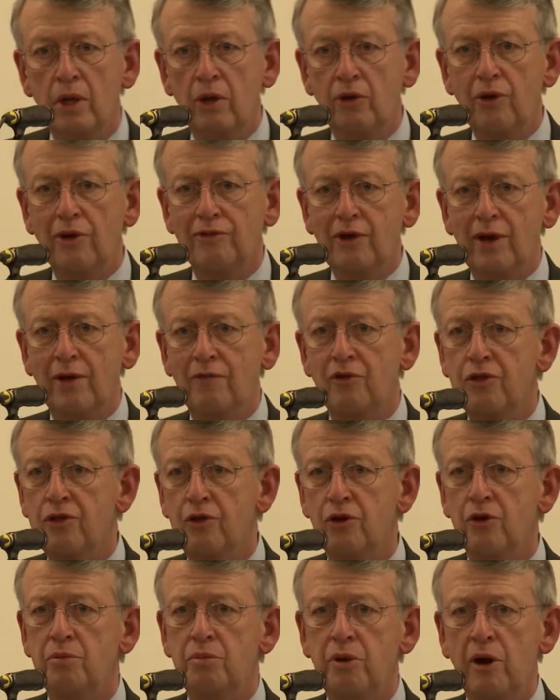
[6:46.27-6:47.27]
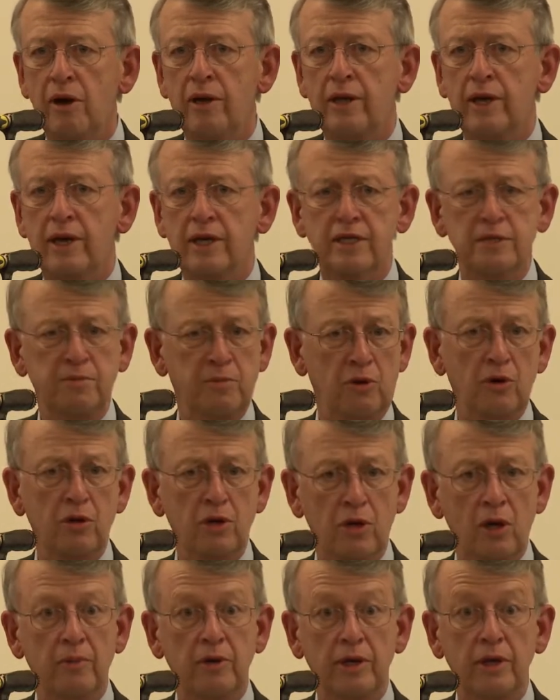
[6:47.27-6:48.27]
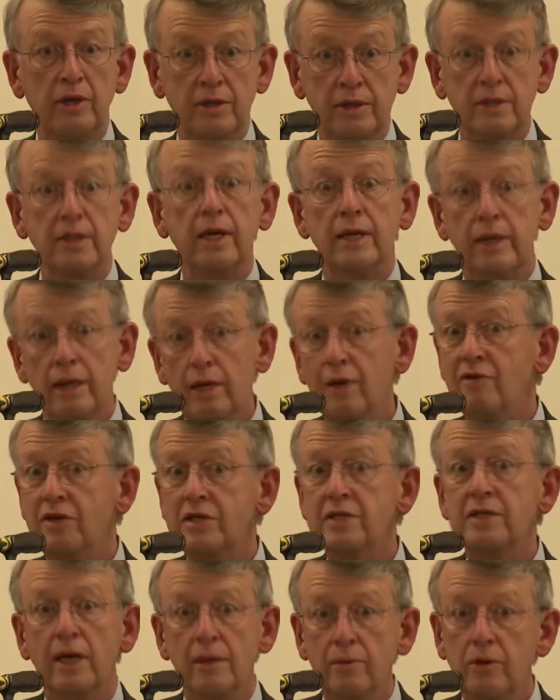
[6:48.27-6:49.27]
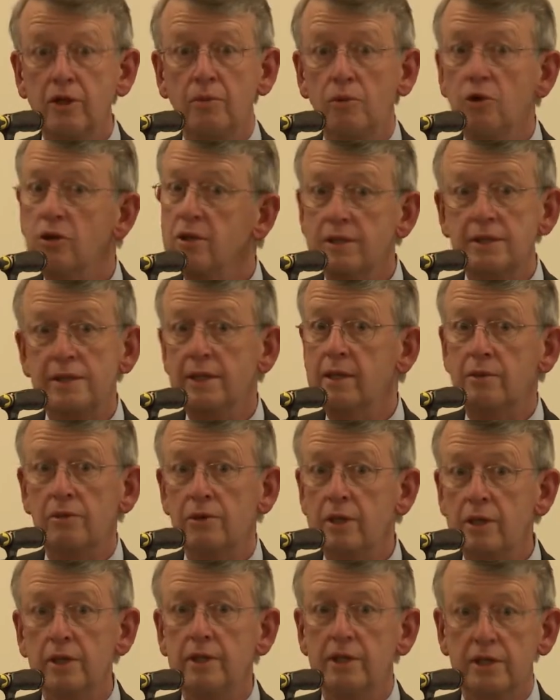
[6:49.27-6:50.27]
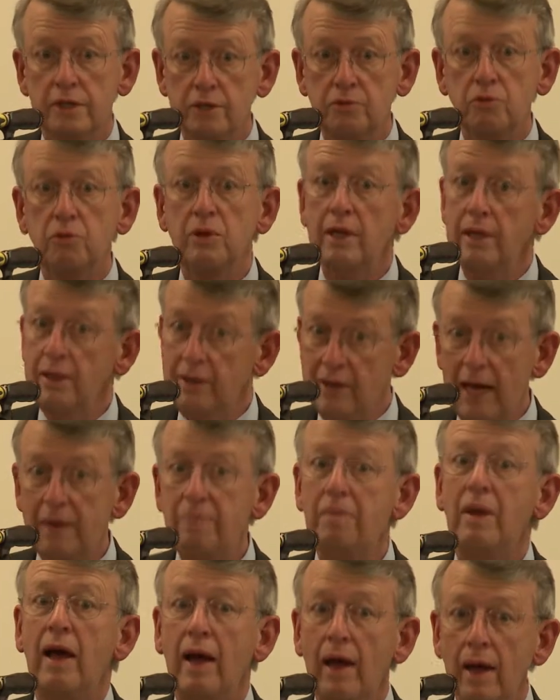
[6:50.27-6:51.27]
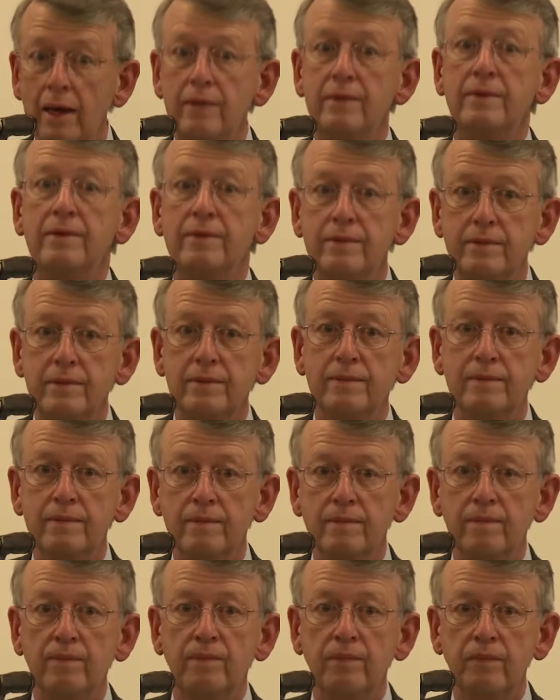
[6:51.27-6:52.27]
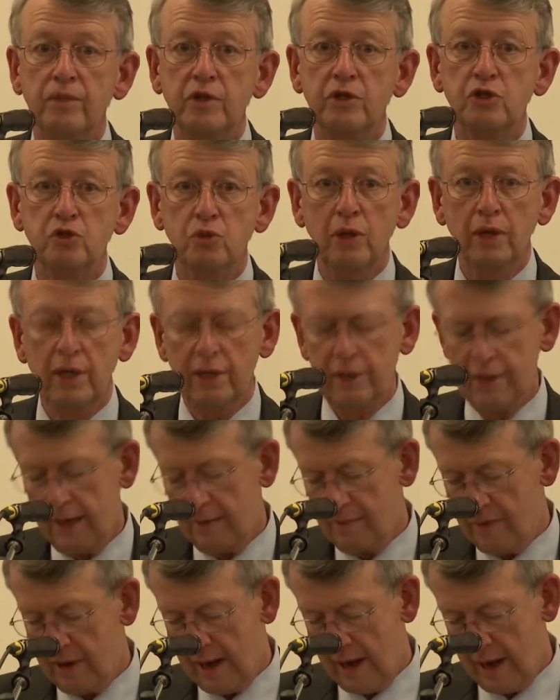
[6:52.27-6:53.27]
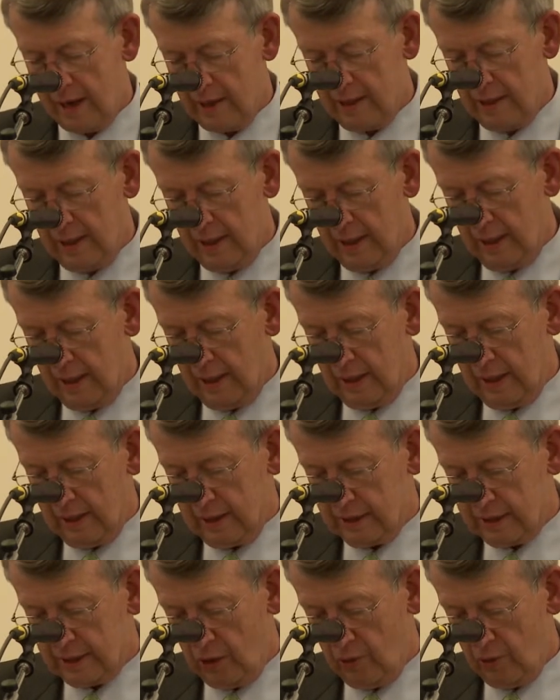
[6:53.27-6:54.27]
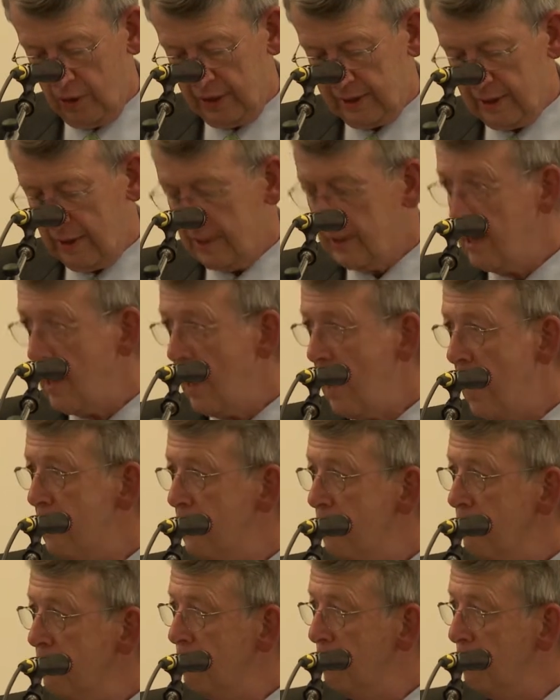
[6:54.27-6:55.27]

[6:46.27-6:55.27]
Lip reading: You have to have a third-party expert come in and say, yeah, I've examined the books. It's really that bad. It's really that bad. And so we did that.